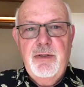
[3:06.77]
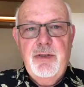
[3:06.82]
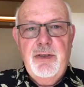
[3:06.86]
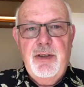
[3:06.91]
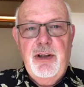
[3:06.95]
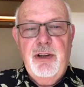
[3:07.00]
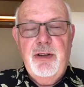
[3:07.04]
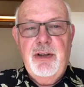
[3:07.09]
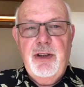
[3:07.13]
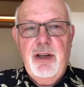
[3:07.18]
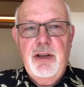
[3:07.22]

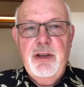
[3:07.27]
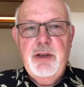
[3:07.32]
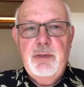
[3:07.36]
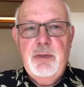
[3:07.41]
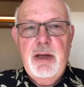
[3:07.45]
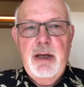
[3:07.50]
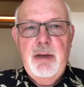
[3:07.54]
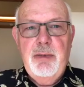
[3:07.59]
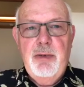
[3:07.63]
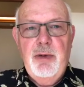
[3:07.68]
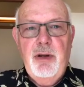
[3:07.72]
that those
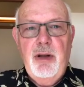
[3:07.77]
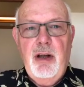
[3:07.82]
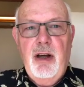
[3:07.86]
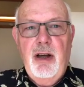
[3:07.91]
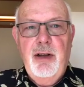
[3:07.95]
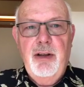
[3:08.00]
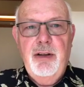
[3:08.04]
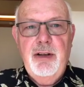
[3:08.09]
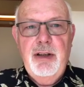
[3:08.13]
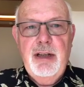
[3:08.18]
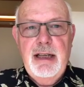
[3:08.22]
people
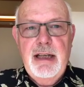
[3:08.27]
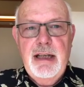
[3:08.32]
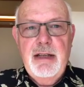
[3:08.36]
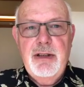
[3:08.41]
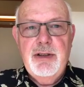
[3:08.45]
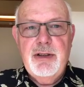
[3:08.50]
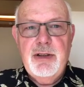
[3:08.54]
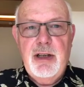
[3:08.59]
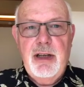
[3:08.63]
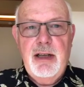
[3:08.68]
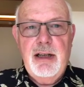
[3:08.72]
on the
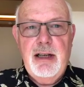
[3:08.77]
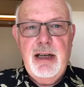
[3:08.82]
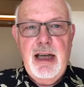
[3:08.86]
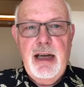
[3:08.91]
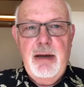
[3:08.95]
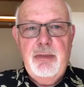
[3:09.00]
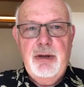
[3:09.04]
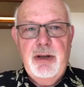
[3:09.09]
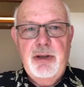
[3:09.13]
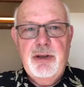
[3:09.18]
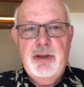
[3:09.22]
inside
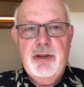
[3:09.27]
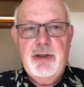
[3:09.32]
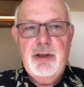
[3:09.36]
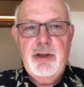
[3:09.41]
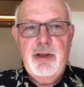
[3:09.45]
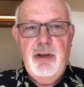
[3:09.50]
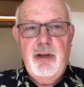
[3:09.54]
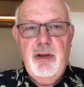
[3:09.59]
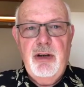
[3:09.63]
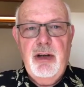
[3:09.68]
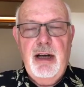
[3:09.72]
cabins
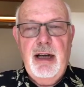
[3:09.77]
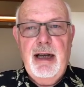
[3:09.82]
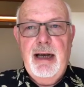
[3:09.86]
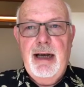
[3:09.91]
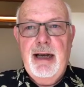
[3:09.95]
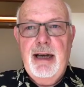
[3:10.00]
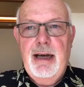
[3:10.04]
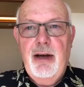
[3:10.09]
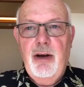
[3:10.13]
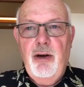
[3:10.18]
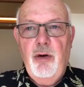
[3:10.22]

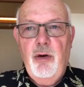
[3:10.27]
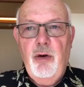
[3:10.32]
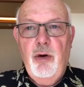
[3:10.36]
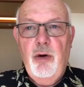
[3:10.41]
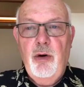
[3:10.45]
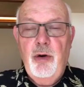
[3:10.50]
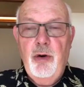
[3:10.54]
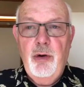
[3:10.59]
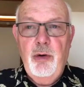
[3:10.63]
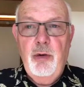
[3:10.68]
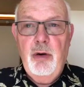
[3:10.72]
uh,
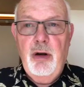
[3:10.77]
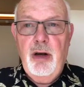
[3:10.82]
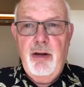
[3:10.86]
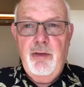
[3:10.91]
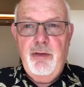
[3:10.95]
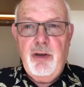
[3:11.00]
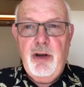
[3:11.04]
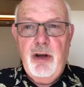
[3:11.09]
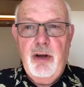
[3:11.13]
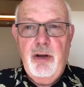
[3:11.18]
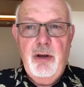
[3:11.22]
or who
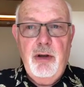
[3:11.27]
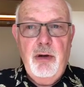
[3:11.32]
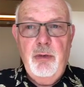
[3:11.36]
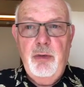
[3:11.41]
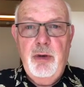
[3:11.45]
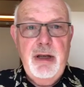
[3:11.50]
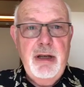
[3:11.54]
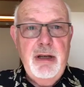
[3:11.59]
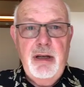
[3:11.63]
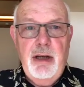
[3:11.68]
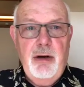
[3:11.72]
have got a
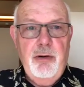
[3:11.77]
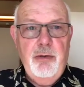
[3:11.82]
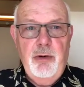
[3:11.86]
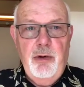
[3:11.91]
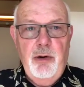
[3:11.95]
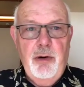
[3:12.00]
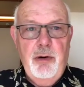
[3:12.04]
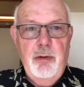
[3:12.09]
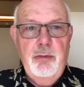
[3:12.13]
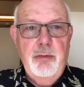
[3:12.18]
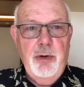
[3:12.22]
window
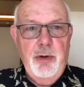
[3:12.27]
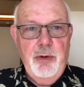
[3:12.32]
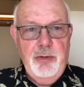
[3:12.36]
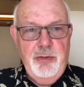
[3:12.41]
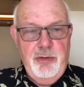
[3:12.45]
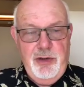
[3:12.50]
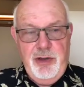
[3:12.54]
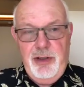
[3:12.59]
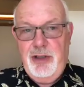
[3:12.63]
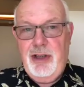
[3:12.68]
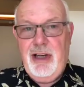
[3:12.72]
room
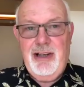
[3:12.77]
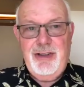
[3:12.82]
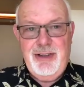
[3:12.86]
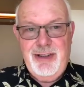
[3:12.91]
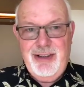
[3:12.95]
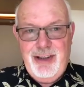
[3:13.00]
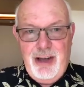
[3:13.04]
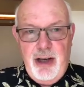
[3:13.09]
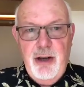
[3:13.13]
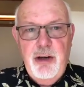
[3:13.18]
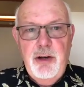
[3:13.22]
which
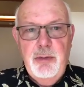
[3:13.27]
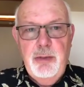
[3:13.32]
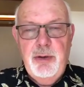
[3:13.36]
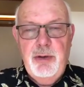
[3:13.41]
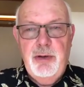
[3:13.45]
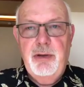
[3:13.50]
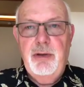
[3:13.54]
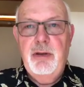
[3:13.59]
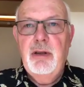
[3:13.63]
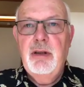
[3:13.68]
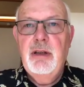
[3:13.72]
doesn't
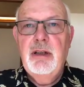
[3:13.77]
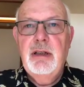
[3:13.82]
open,